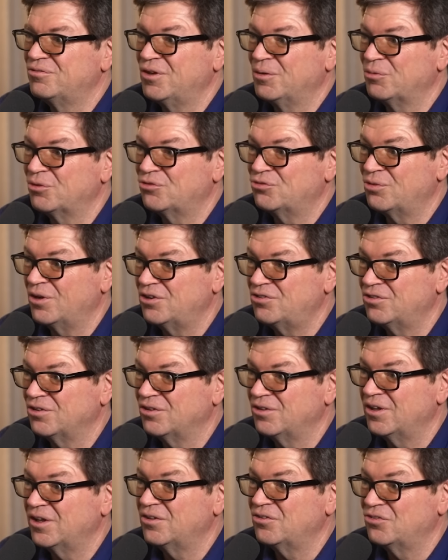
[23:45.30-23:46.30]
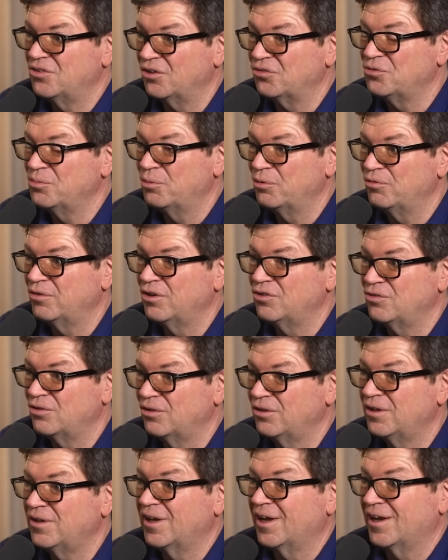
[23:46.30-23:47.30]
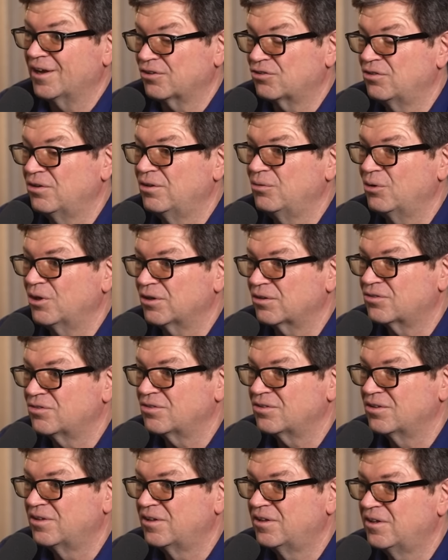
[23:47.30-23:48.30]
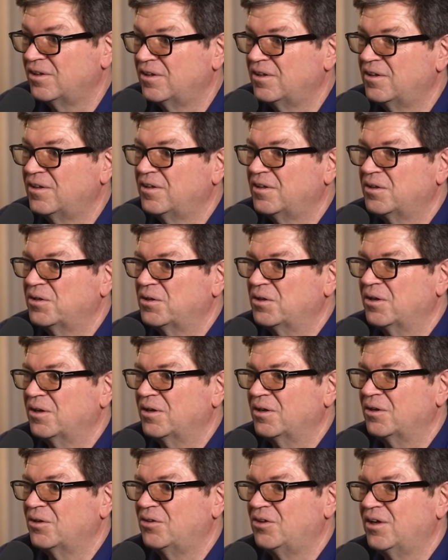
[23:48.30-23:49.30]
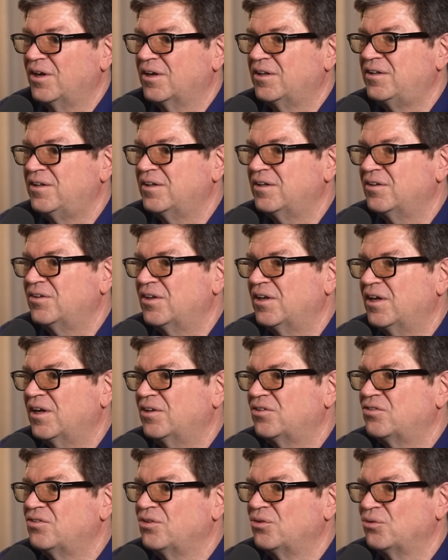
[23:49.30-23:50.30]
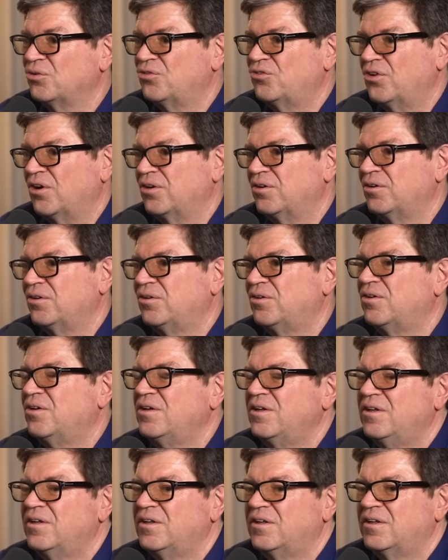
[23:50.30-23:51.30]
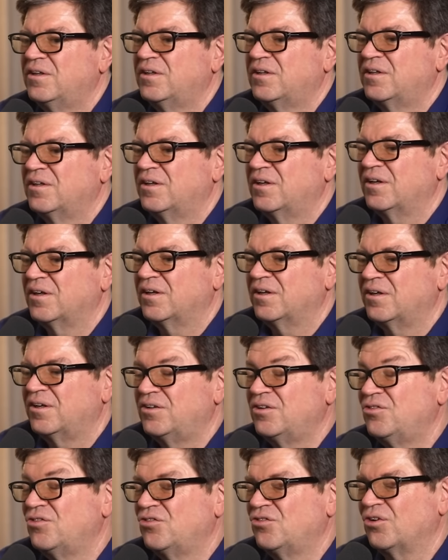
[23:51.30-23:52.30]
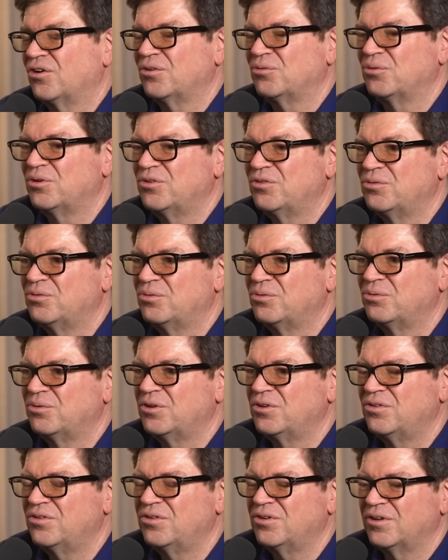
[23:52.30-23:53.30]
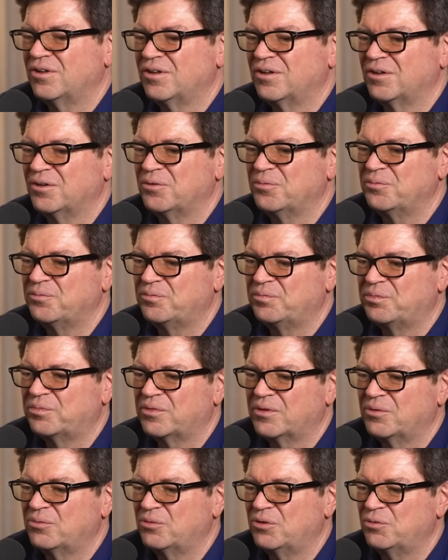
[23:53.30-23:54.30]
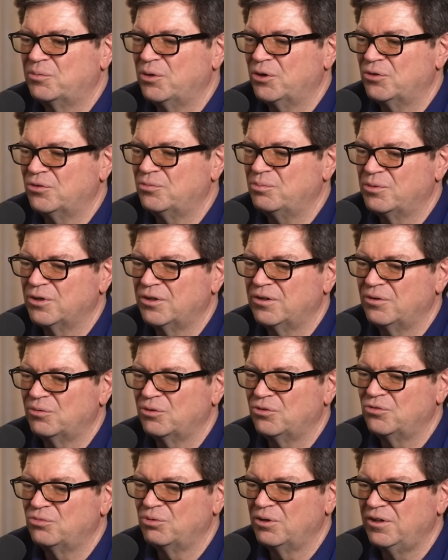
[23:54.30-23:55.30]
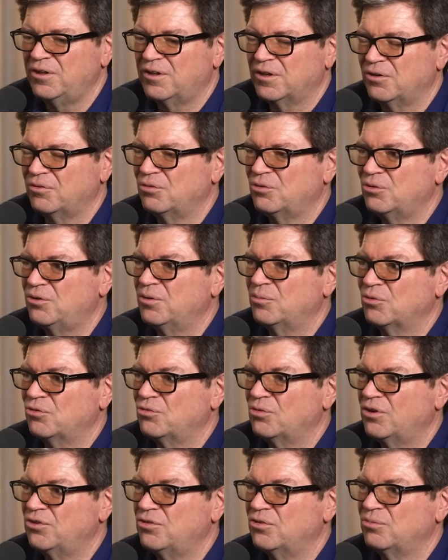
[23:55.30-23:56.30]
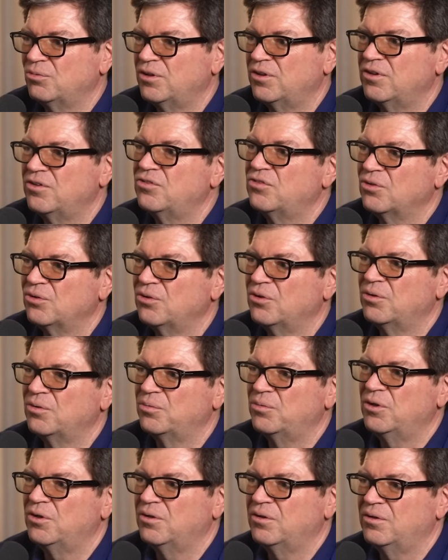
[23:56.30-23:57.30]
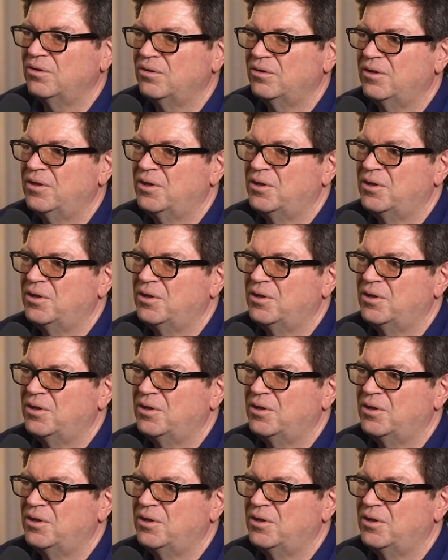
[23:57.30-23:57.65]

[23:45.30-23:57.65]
demonstration that self-supervised learning actually works. Uh, the idea that you know started, uh, it didn't start with with uh, with BERT, but it was really kind of a good demonstration with this. So the the